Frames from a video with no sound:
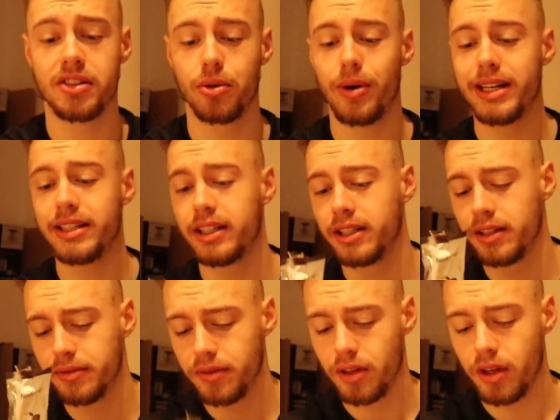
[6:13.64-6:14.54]
so rating
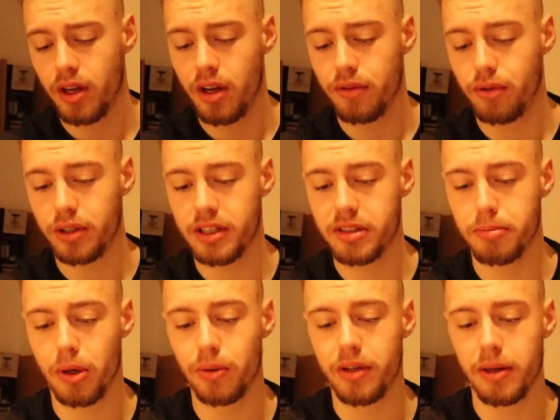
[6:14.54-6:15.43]
for this
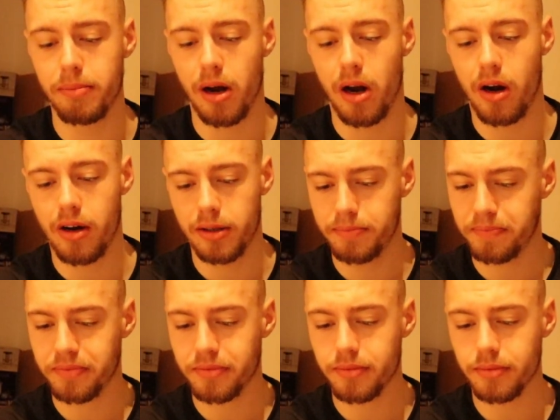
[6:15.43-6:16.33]
protein bar
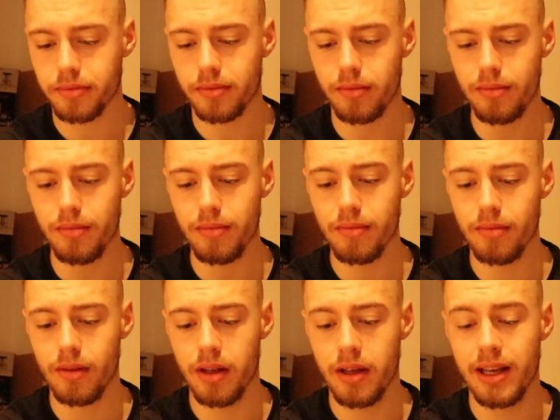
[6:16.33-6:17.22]

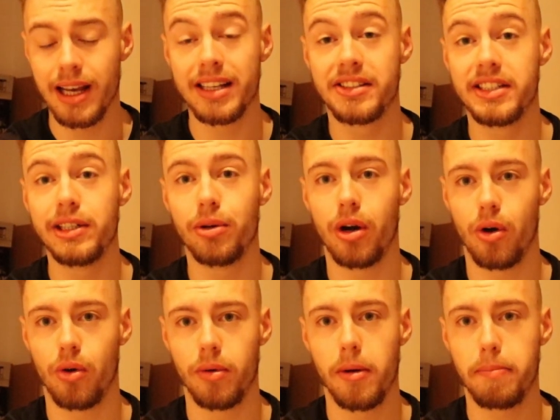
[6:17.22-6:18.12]
is
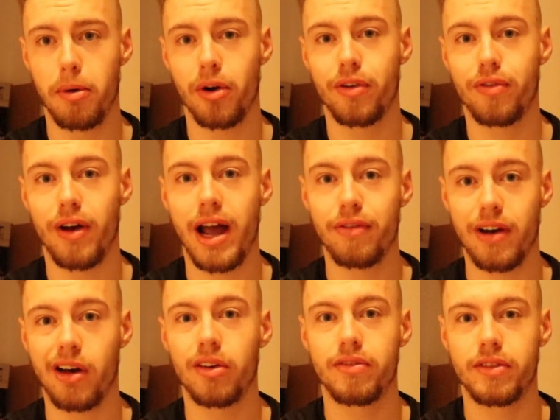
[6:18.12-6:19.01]
0.5
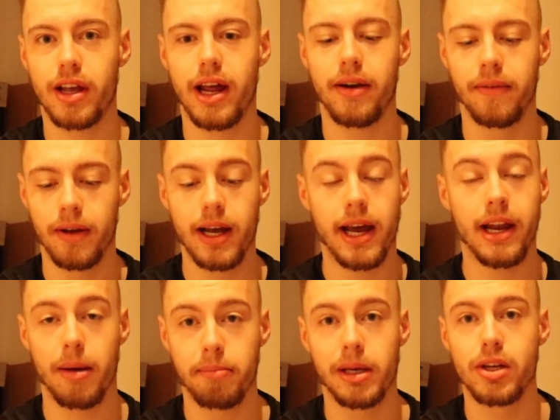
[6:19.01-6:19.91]
out of 10, and
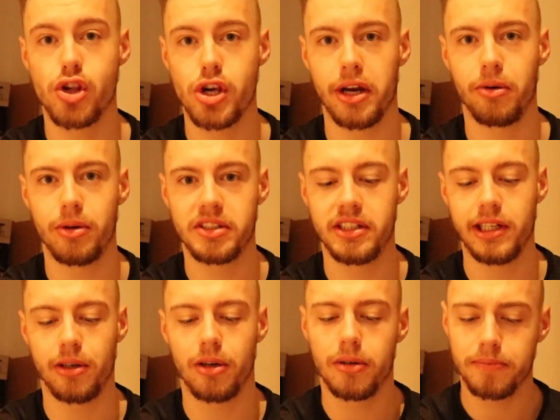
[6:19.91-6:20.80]
I'm being generous
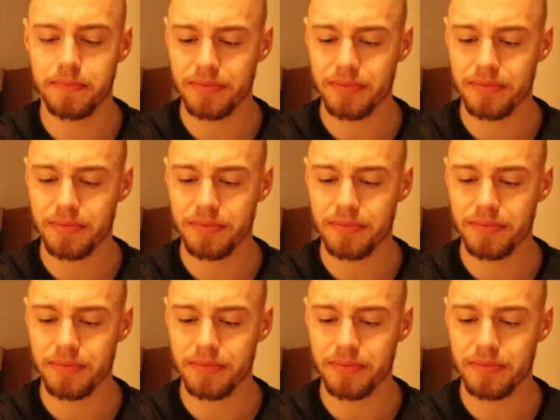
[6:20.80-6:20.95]
here.